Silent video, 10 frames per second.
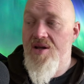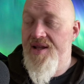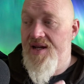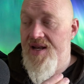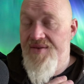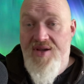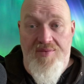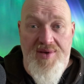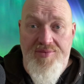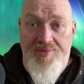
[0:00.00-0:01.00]
I can't have other
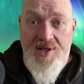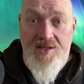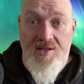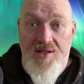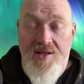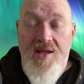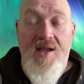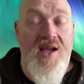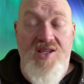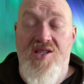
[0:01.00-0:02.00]
people being hurt
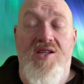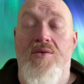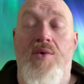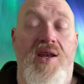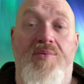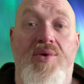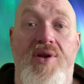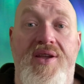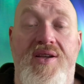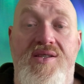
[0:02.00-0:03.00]
and she's going to wind up
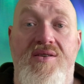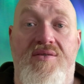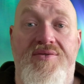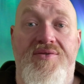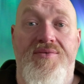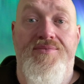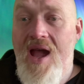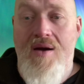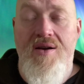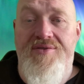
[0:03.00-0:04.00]
hurting herself.
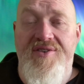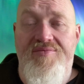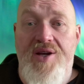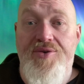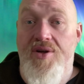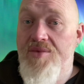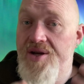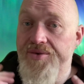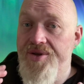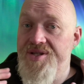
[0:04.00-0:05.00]
However, if my daughter, my
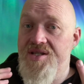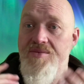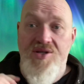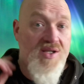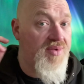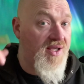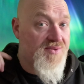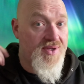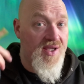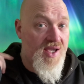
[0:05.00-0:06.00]
daughter's stimmy, she plays
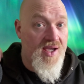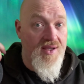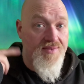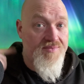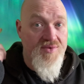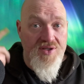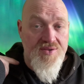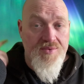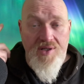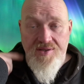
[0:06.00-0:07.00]
with her hair, she
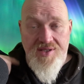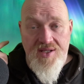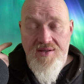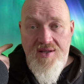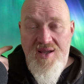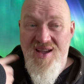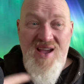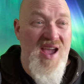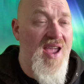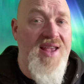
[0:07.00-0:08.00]
twirls it.
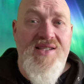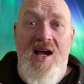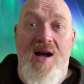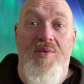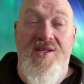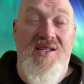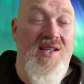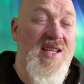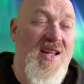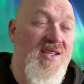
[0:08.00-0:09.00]
It's harmless and
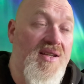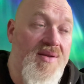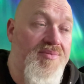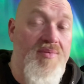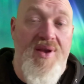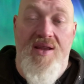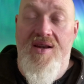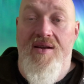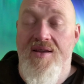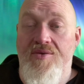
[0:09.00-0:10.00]
it's actually,
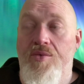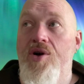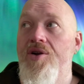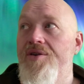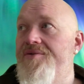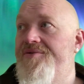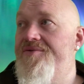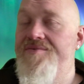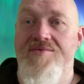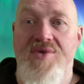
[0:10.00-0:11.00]
you know, in the world of
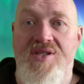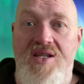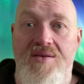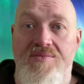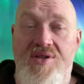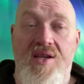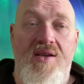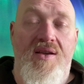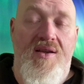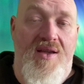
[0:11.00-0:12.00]
stims,
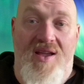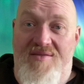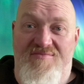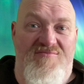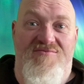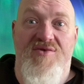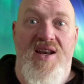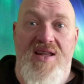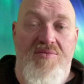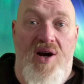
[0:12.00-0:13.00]

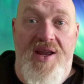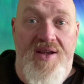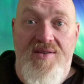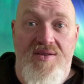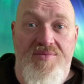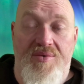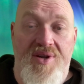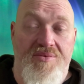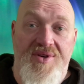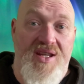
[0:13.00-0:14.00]
really minor. You
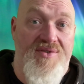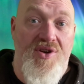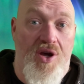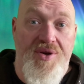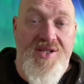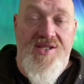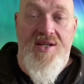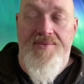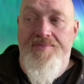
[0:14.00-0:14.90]
probably wouldn't even notice it